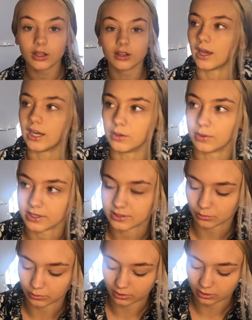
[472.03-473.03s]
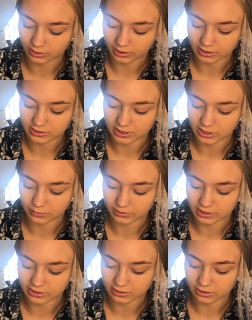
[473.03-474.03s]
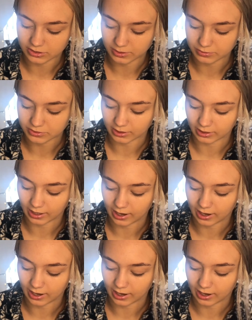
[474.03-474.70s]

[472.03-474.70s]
Anyways, we're not going to continue with this because I'm just going to get